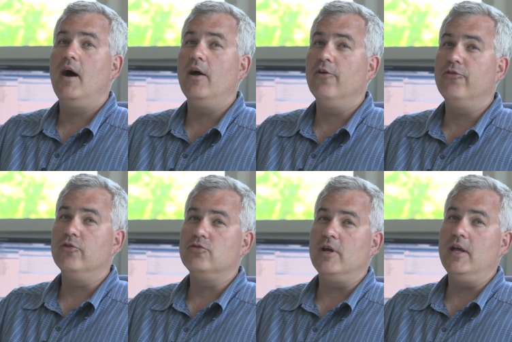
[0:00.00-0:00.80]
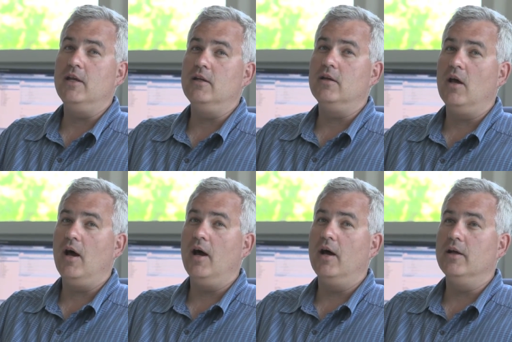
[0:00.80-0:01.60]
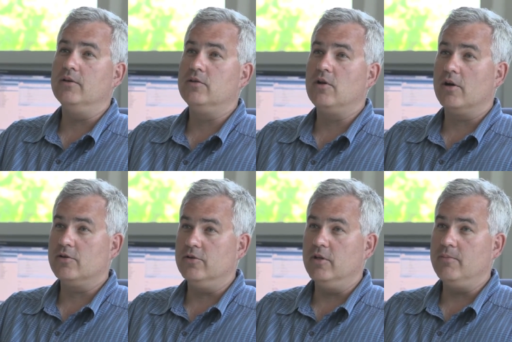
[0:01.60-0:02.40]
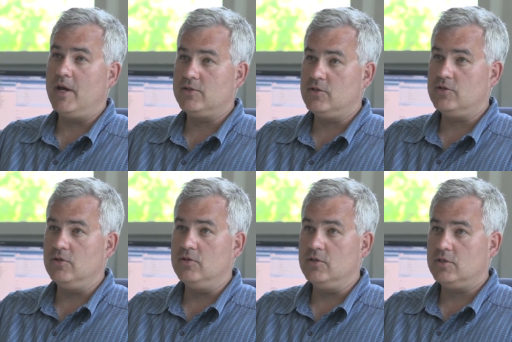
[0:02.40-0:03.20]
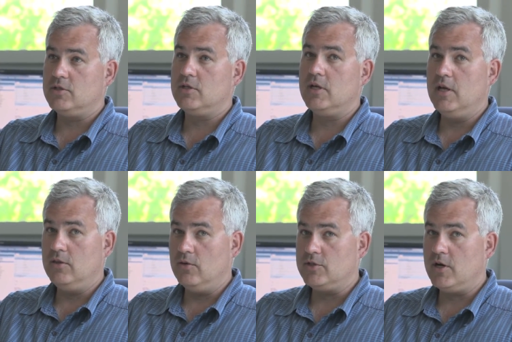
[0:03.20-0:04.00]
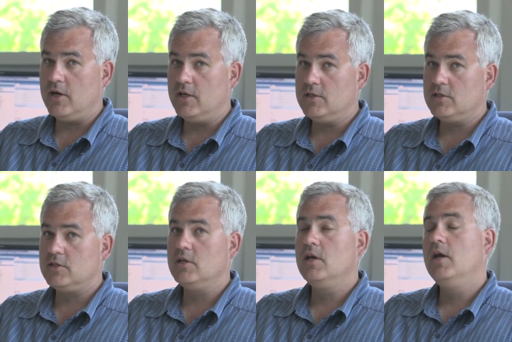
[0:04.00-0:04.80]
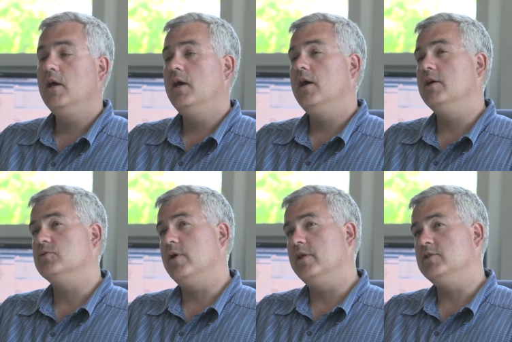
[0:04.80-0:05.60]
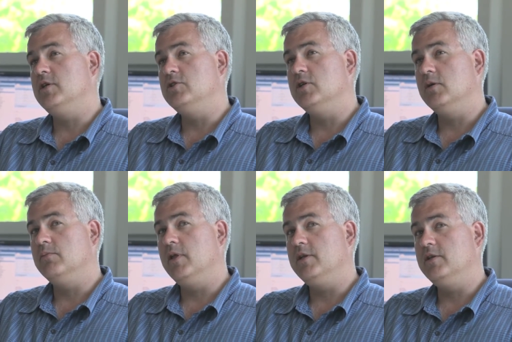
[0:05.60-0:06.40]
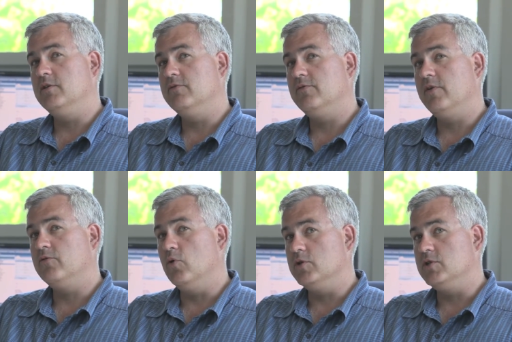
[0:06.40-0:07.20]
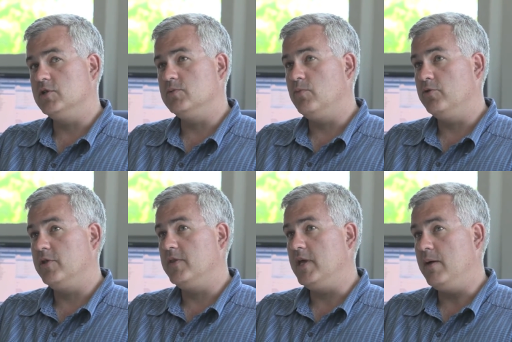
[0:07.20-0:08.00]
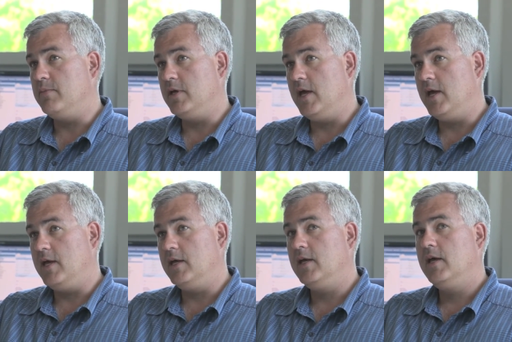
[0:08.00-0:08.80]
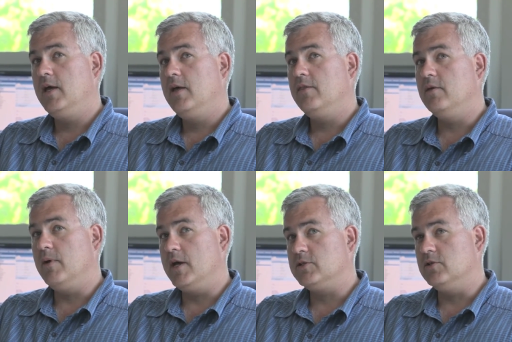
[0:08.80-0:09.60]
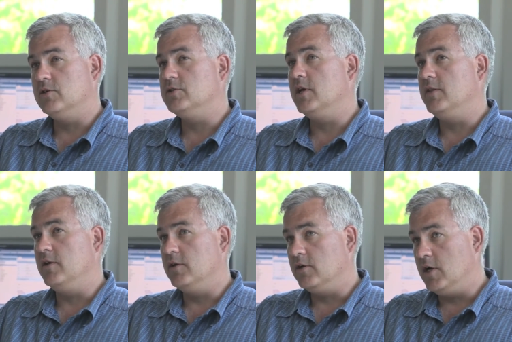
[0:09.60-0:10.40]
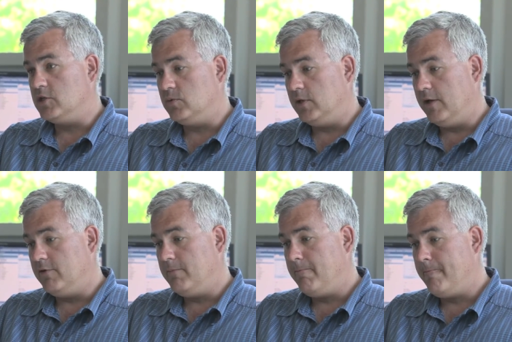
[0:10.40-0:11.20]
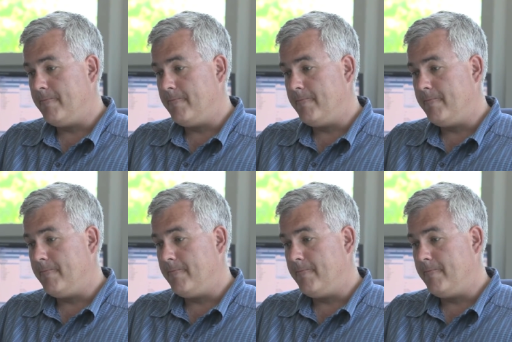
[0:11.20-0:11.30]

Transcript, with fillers: I also train uh, doctoral and master students in those areas, as well as teaching plenty of, of courses both at the MBA the master's and the undergraduate level.